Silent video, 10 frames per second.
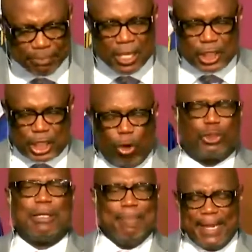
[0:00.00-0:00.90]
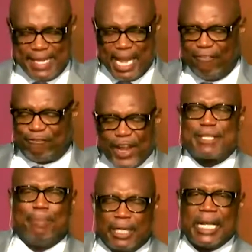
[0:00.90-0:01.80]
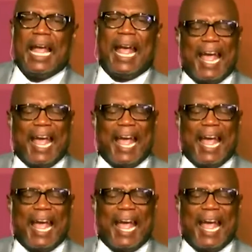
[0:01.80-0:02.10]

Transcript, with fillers: and social media and Facebook